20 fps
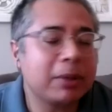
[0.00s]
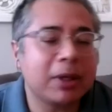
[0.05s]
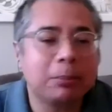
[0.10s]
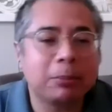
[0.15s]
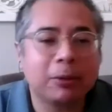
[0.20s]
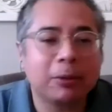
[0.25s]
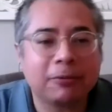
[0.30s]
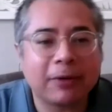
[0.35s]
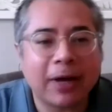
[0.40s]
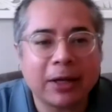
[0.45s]

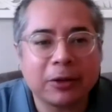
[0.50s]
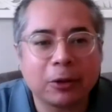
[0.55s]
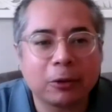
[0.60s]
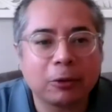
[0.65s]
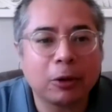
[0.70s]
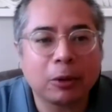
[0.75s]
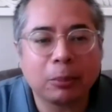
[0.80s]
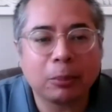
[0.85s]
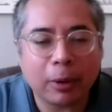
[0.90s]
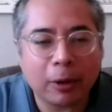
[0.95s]
people find their
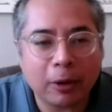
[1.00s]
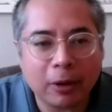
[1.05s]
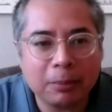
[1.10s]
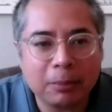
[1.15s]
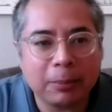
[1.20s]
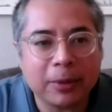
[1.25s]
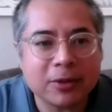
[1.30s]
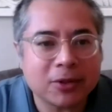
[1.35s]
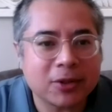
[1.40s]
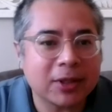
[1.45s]
own
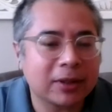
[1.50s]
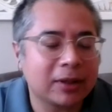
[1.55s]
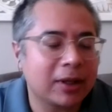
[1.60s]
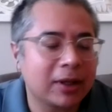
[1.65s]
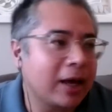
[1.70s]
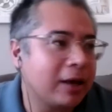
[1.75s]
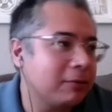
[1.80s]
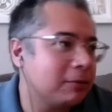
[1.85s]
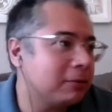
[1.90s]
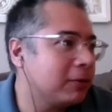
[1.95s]
purpose in
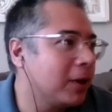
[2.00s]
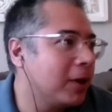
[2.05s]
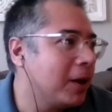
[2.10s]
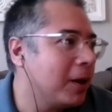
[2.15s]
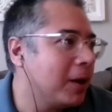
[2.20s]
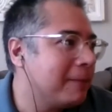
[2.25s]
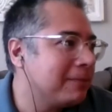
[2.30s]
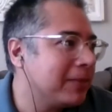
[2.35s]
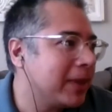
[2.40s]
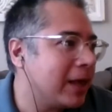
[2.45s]
life?
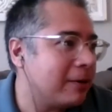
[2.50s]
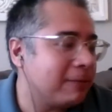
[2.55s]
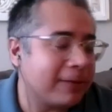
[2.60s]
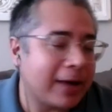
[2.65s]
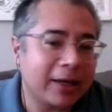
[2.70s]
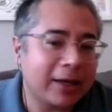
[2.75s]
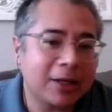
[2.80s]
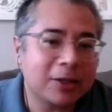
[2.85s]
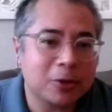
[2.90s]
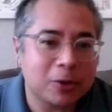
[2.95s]
If I
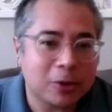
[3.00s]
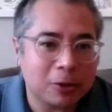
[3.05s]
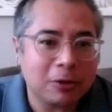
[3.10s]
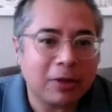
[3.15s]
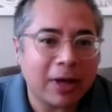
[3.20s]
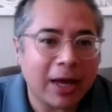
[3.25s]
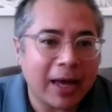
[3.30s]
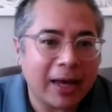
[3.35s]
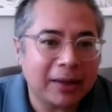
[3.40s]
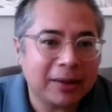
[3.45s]
can do
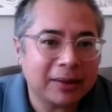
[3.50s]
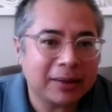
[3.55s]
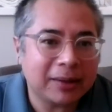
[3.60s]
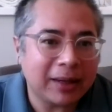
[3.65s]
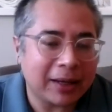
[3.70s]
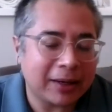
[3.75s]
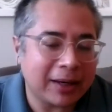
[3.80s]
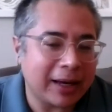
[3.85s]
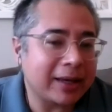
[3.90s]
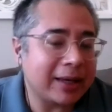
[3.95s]
that
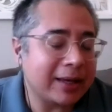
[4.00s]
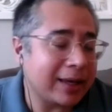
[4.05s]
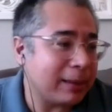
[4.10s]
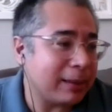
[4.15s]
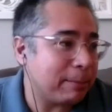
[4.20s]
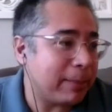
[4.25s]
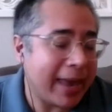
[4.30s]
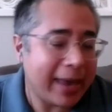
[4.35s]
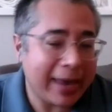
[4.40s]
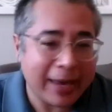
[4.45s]
and I can get
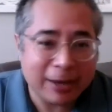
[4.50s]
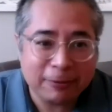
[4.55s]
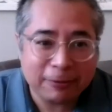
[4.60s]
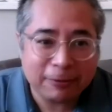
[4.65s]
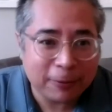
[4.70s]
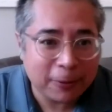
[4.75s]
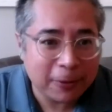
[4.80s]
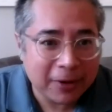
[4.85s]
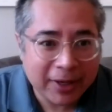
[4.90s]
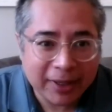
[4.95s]
paid
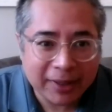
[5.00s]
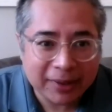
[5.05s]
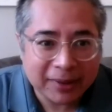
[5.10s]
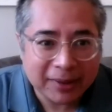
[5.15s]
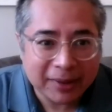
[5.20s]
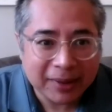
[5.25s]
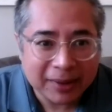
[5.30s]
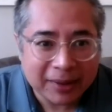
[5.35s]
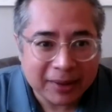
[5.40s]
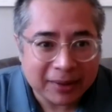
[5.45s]
for it,
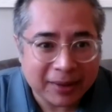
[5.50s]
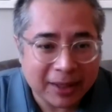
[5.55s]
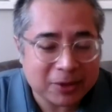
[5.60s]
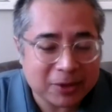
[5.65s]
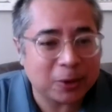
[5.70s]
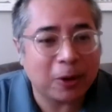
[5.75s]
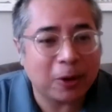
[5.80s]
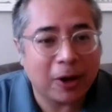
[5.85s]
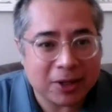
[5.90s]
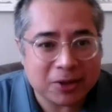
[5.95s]
that's
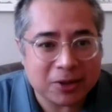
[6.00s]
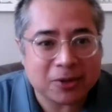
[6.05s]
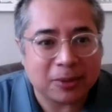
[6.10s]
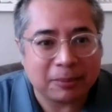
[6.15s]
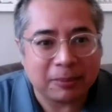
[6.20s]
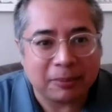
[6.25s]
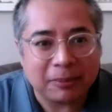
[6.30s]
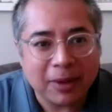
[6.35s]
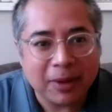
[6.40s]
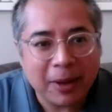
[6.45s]

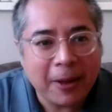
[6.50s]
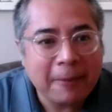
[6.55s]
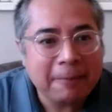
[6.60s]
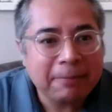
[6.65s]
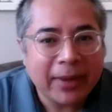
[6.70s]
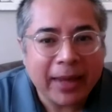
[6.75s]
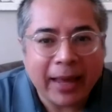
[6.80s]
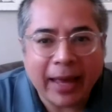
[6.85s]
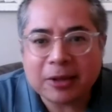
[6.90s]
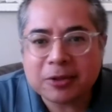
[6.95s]
awesome.
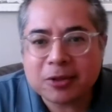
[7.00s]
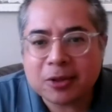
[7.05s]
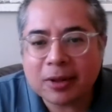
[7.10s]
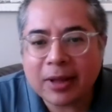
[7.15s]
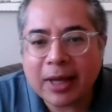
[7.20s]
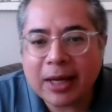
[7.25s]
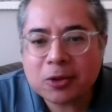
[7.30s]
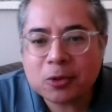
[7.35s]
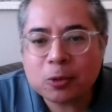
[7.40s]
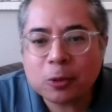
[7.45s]
And so
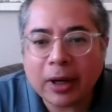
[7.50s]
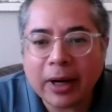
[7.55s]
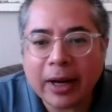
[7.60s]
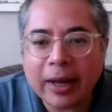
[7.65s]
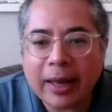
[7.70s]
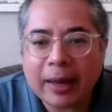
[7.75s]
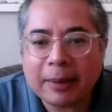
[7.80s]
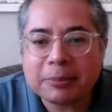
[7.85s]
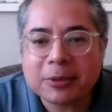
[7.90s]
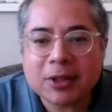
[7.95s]
that's where I
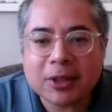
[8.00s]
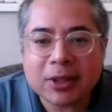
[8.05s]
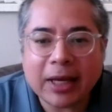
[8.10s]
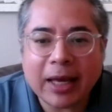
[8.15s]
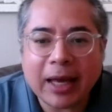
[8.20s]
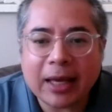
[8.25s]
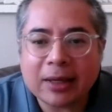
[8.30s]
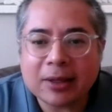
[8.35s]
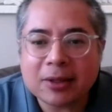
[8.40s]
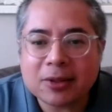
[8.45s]
am
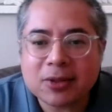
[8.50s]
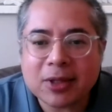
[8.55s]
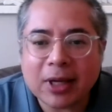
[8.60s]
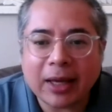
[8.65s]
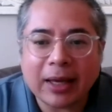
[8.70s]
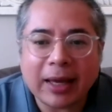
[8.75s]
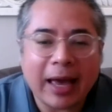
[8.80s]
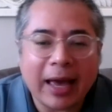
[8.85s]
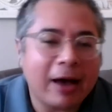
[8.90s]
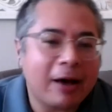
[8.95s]
today is
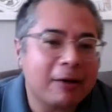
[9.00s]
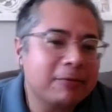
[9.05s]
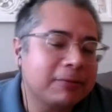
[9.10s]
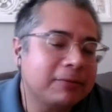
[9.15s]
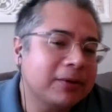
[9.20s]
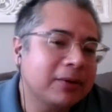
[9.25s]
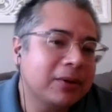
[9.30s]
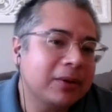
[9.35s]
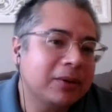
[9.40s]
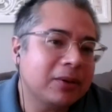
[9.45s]
I have
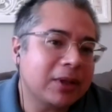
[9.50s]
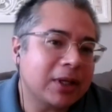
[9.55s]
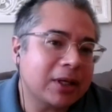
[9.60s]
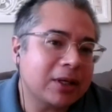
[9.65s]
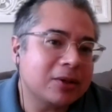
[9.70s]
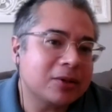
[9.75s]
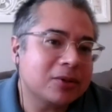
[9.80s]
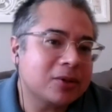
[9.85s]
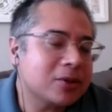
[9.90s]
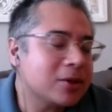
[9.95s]

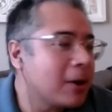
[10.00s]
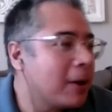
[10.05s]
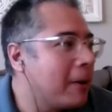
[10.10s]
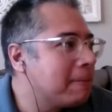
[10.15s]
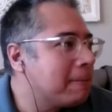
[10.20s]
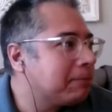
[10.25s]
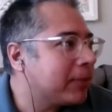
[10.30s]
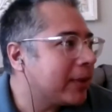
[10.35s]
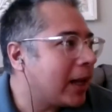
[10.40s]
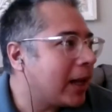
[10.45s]
these
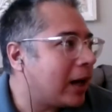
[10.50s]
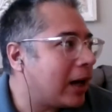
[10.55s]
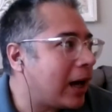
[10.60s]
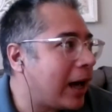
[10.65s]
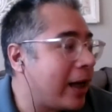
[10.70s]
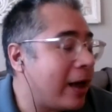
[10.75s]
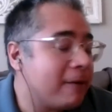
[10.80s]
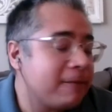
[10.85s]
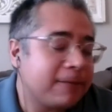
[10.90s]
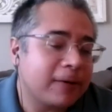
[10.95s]
uh, I
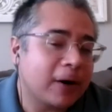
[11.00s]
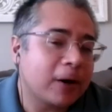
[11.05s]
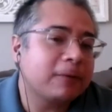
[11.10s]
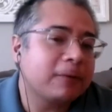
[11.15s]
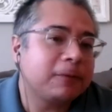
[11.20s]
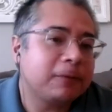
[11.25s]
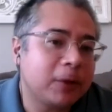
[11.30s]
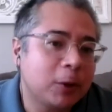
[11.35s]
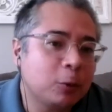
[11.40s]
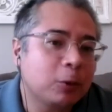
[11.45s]
have far
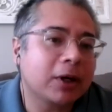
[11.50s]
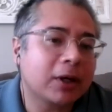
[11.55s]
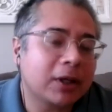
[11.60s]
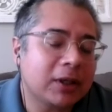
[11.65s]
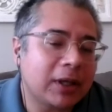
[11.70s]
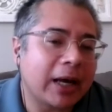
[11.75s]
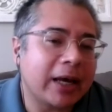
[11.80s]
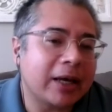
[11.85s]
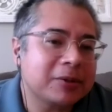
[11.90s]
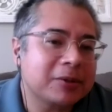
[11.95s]
fewer
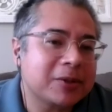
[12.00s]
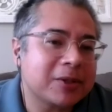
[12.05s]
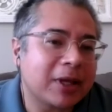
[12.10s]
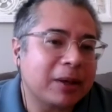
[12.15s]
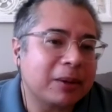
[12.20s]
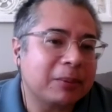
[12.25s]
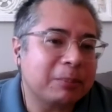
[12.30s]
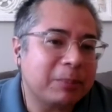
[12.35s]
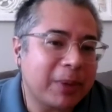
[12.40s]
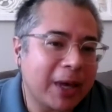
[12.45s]
clients
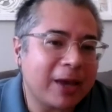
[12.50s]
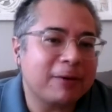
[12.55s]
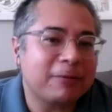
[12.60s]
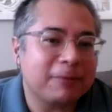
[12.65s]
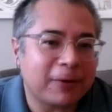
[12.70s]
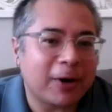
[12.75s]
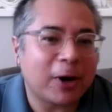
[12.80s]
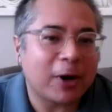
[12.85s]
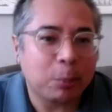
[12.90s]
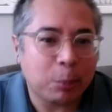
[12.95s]
that pay
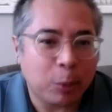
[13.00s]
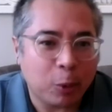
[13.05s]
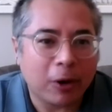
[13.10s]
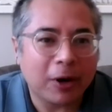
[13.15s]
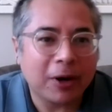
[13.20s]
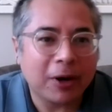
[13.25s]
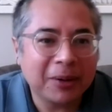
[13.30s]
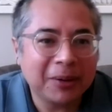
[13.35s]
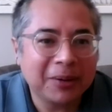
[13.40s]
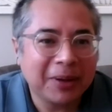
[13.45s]
far
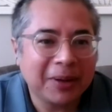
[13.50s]
more,